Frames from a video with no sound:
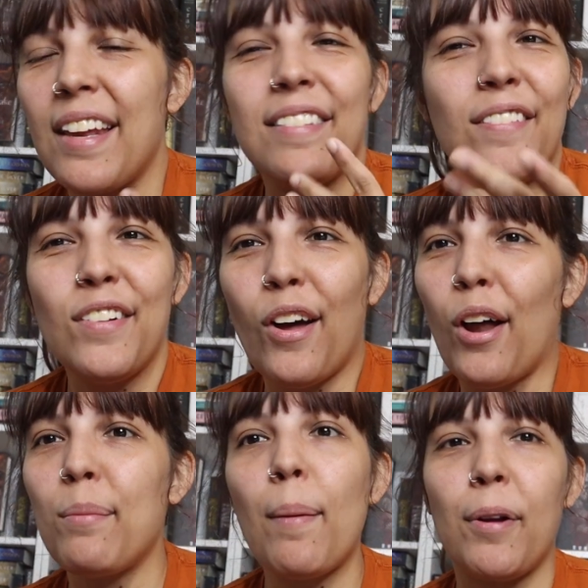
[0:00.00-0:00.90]
It's even
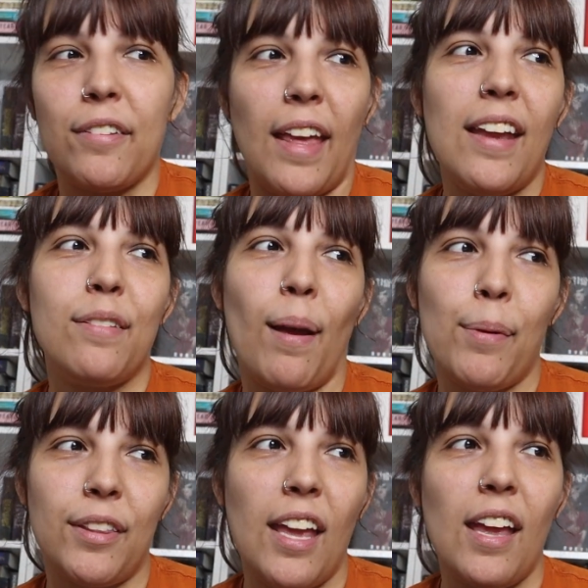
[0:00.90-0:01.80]
on my birthday because my
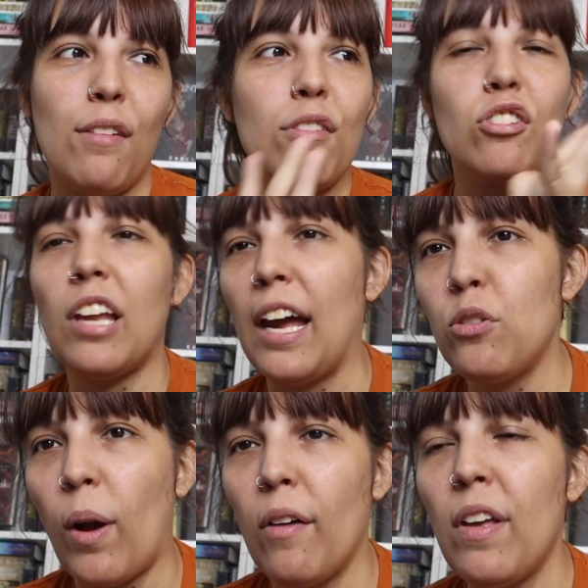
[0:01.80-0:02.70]
birthday is July
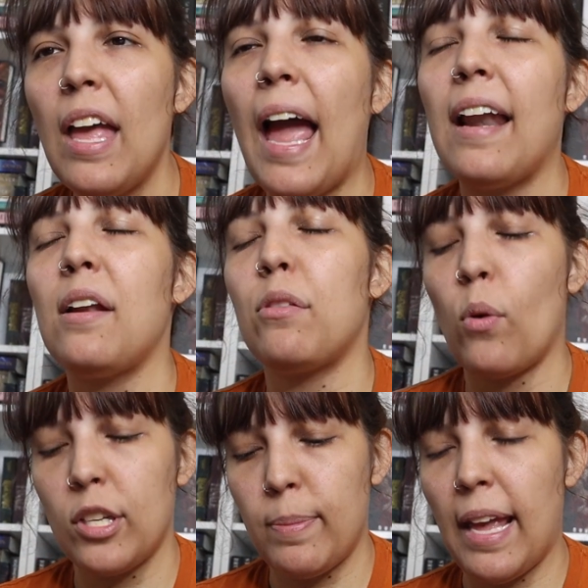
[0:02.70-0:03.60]
12th, and it is
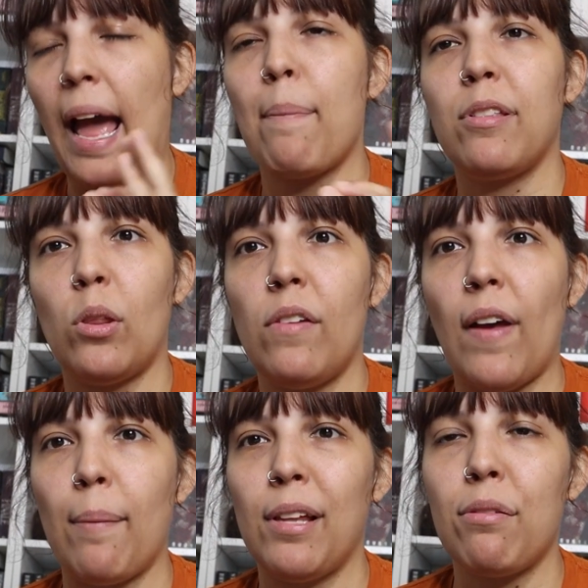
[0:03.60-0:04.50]
going to be absolutely
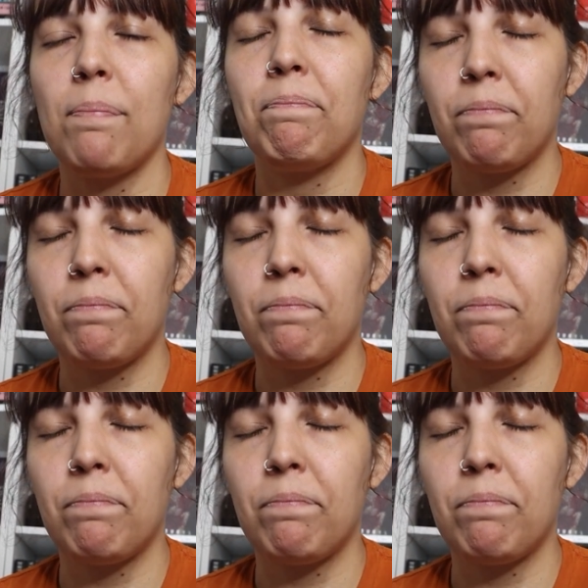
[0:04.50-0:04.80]
fabulous.